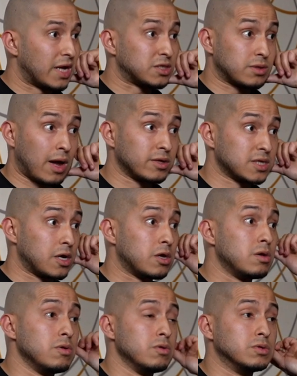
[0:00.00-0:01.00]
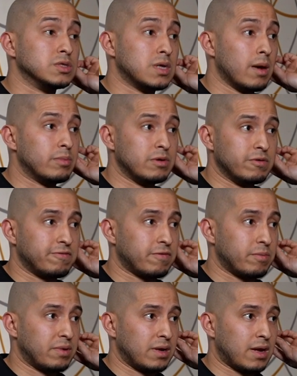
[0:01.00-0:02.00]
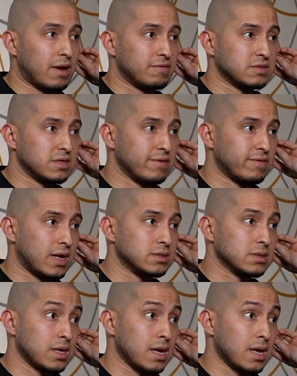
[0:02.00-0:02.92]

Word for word: that's that's a huge W for BKFC if that's the